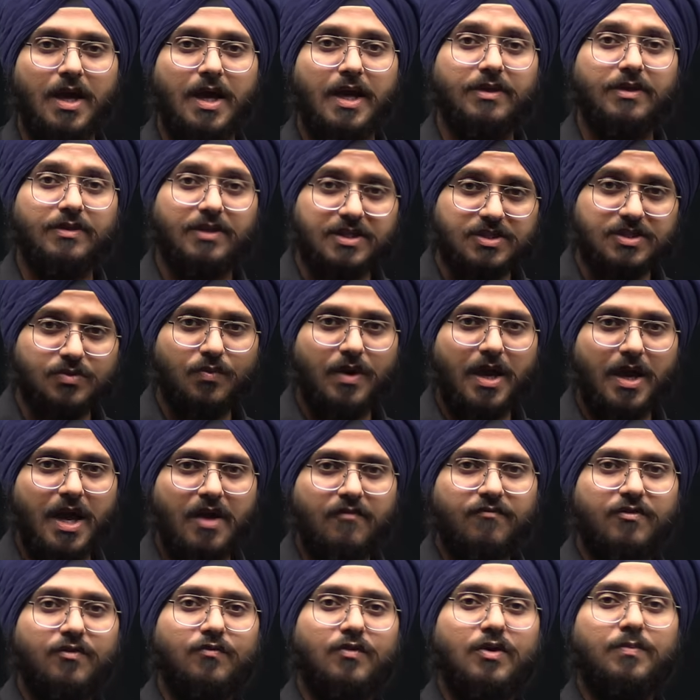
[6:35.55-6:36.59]
In this
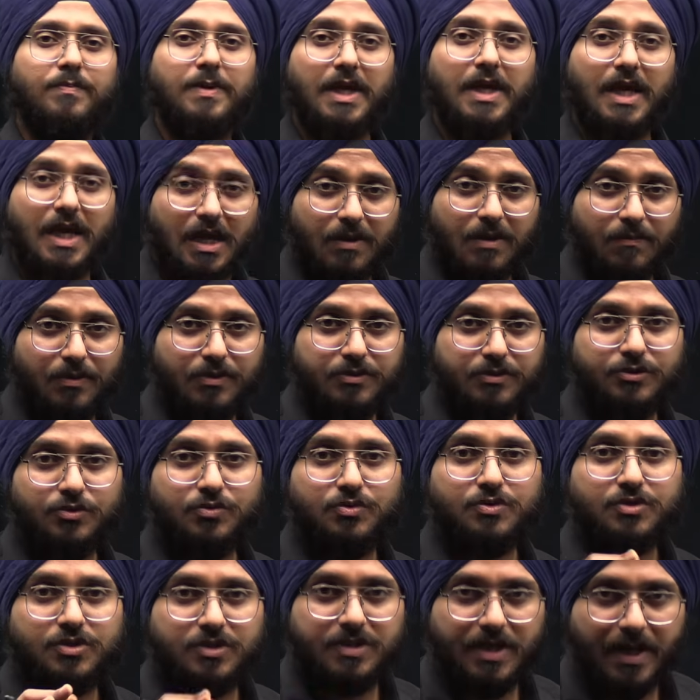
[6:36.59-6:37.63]
way, we would be able
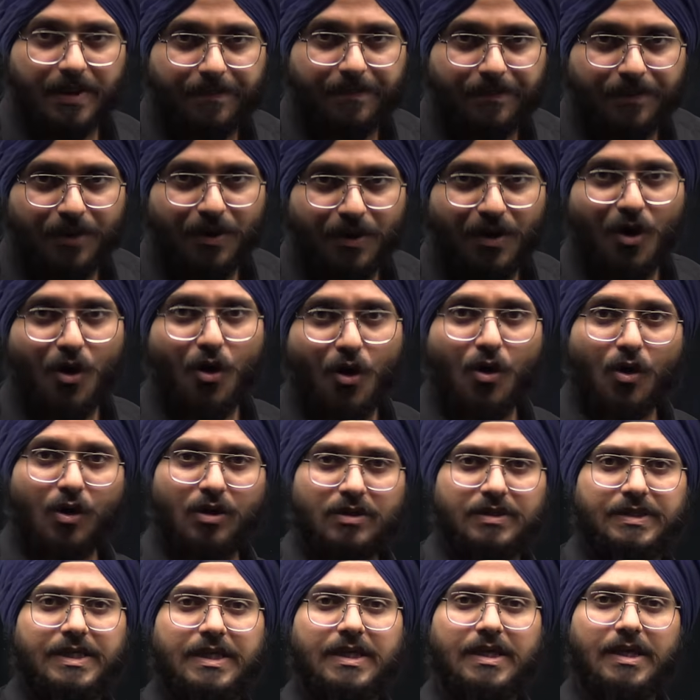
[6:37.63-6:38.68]
to skip
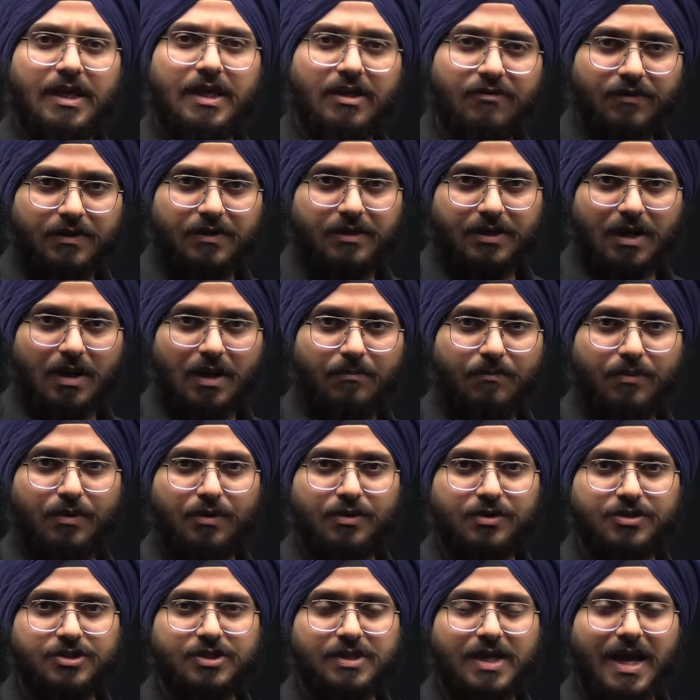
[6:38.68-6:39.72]
all the even
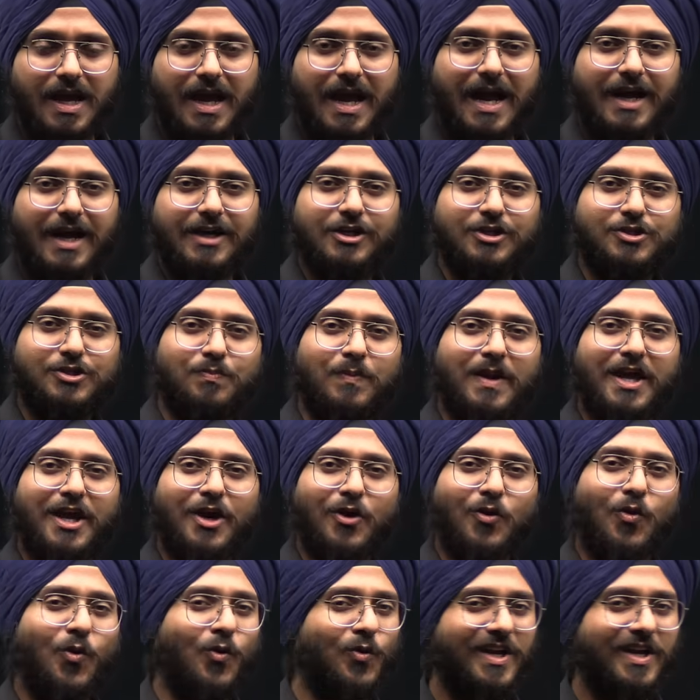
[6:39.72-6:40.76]
numbers and
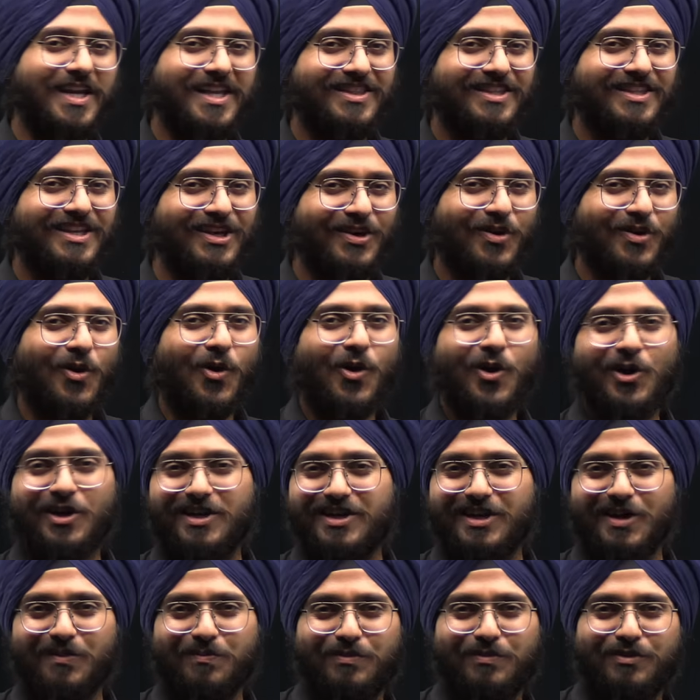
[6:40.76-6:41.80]
display only the
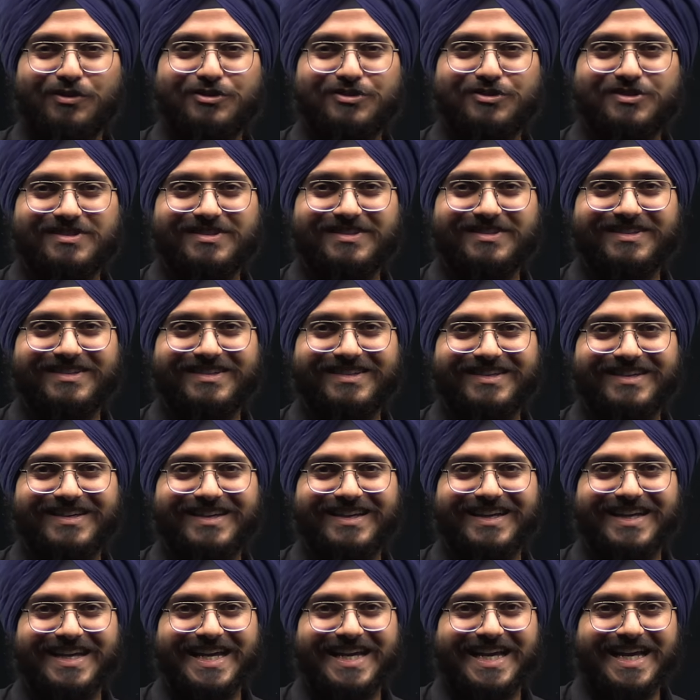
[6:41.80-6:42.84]
odd numbers.
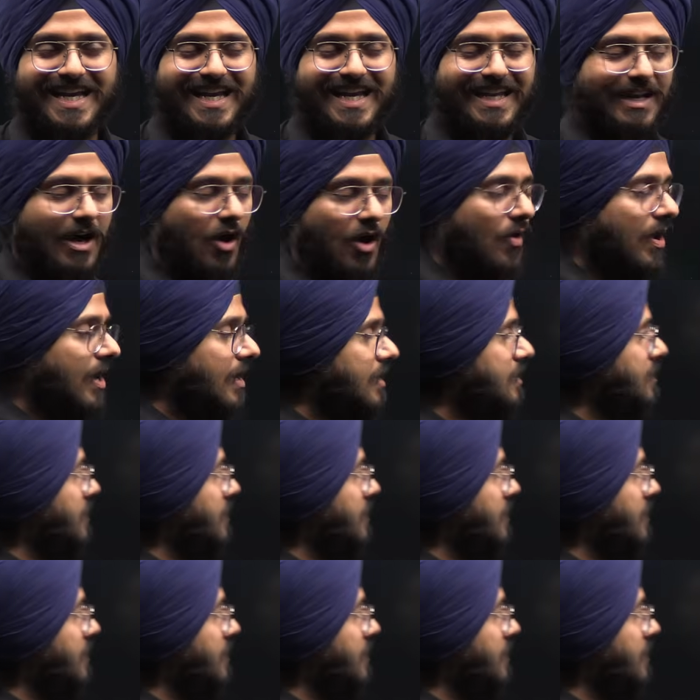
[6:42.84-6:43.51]
Now, here